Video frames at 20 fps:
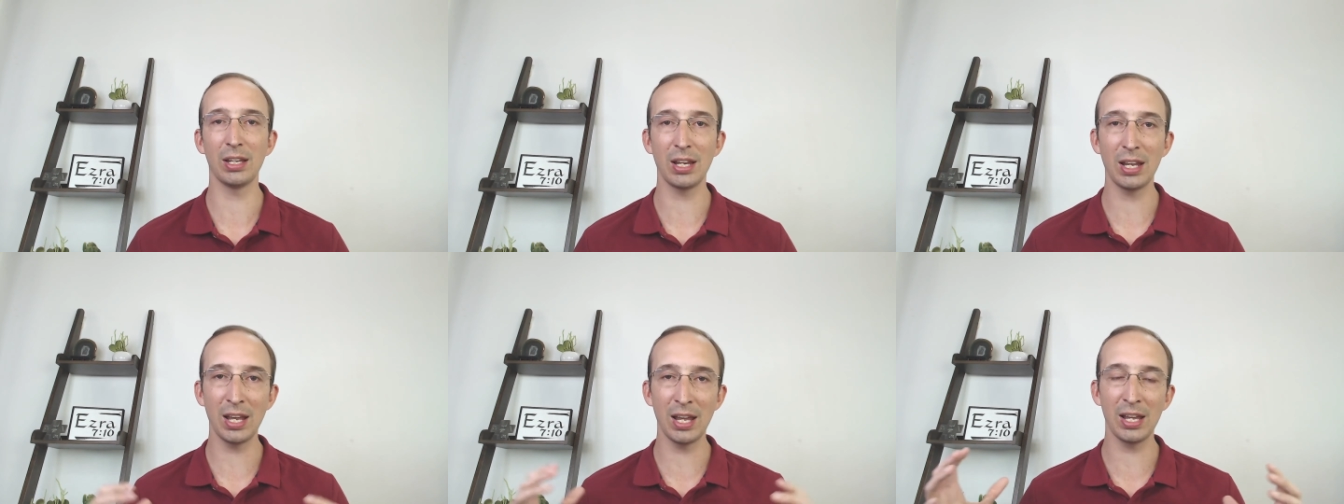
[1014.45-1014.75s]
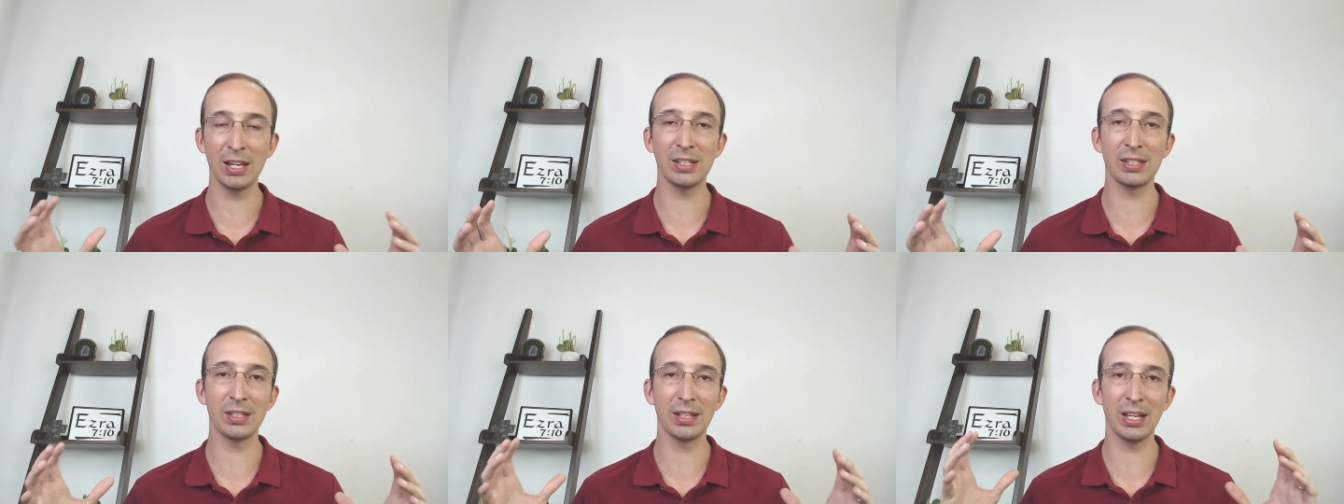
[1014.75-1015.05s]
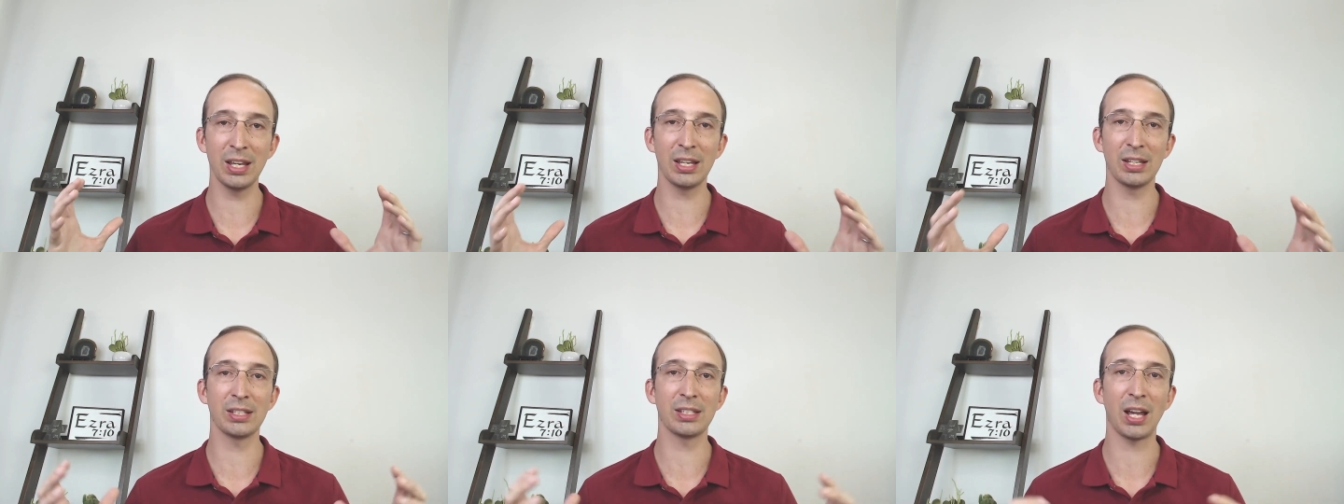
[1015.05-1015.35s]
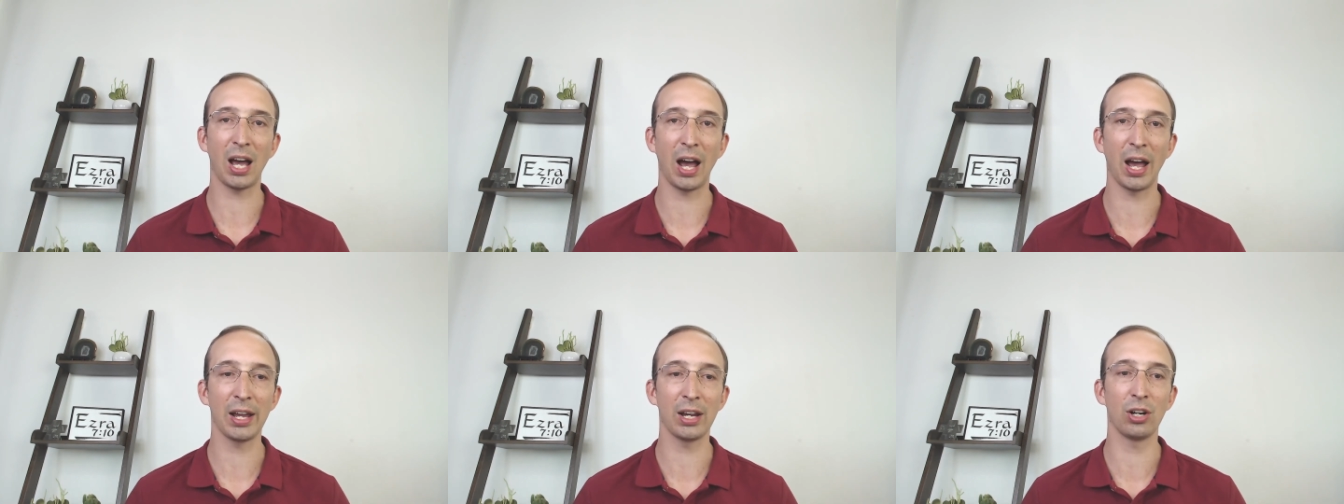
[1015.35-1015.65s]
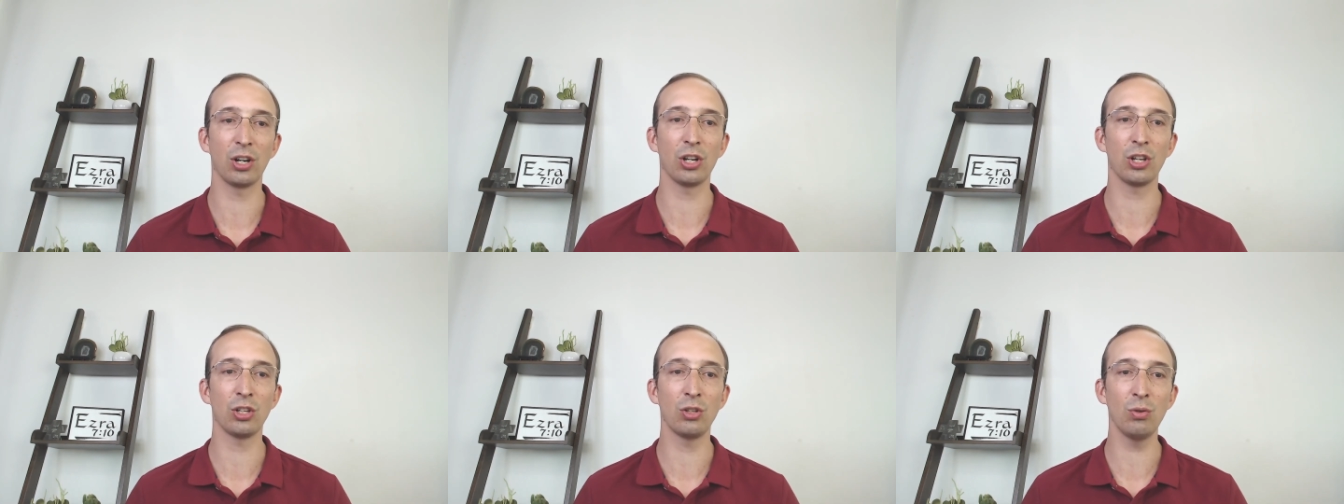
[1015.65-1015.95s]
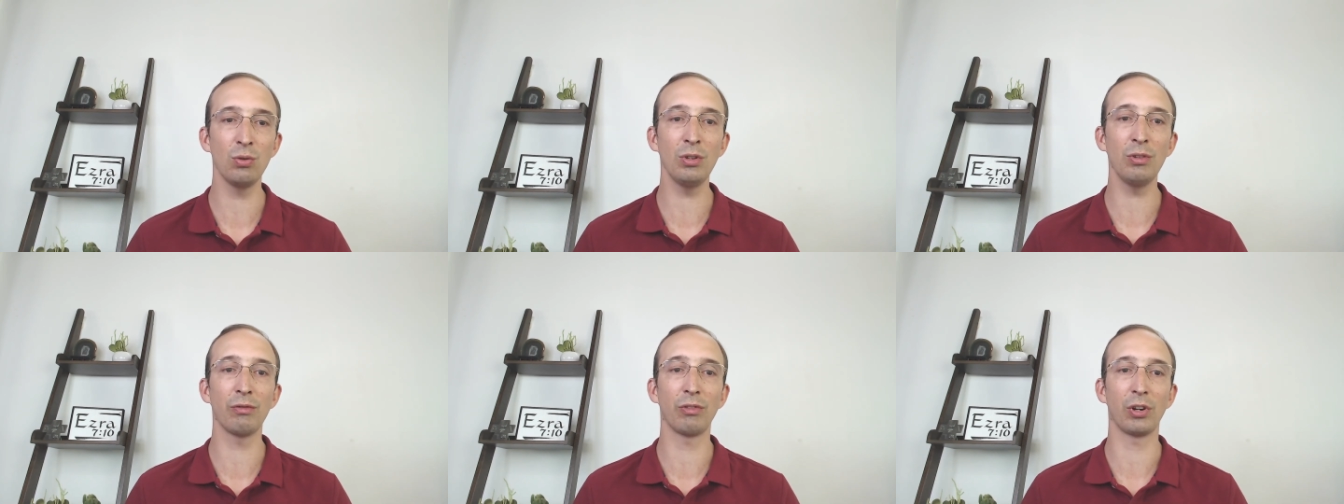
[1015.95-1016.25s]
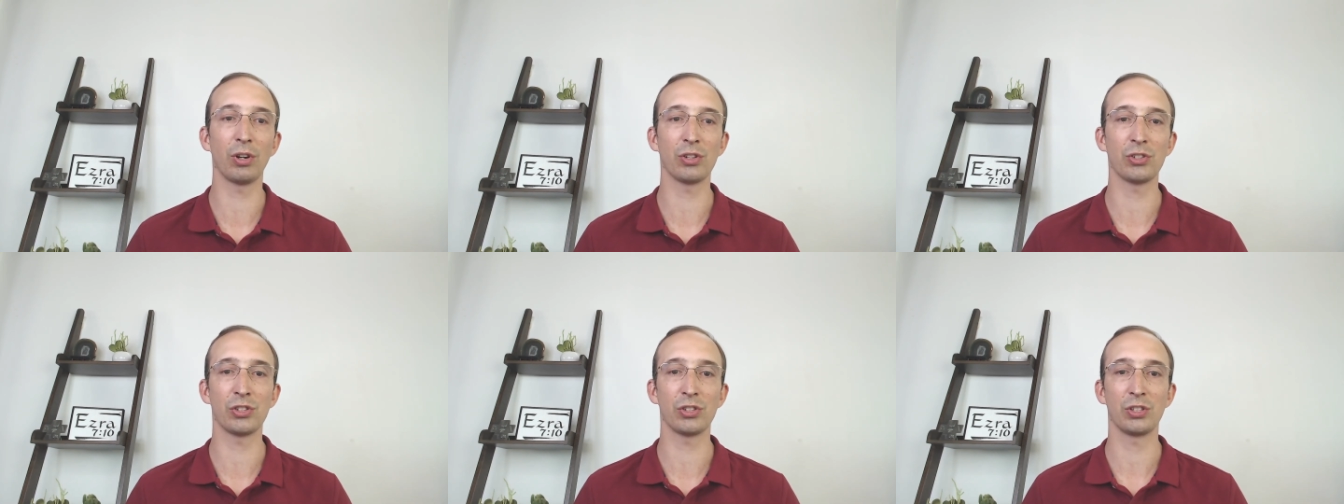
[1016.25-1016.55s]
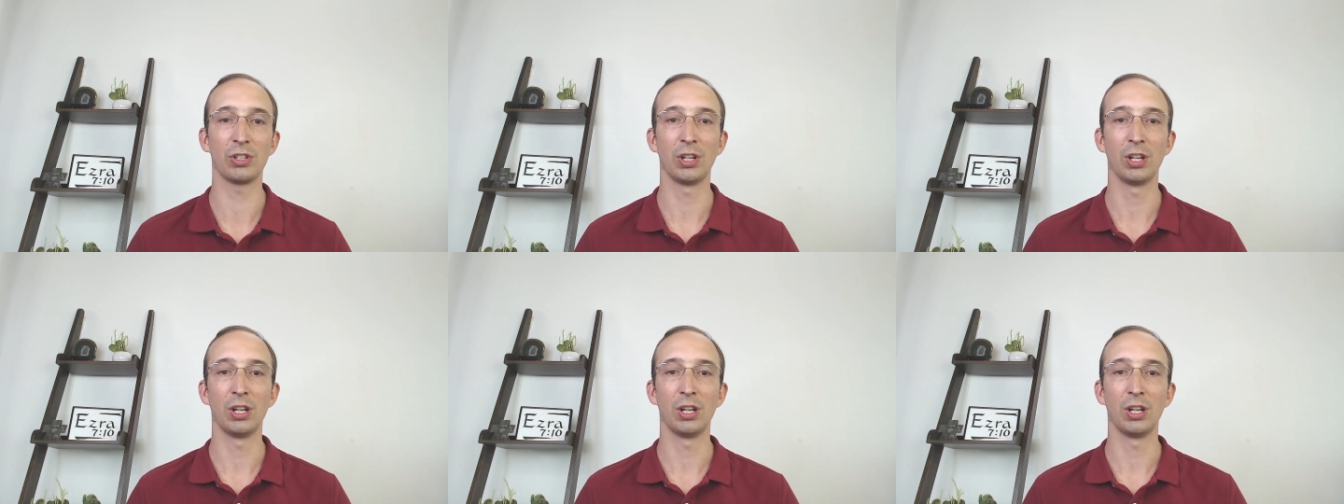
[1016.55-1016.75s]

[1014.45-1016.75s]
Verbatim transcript: is the entire universe.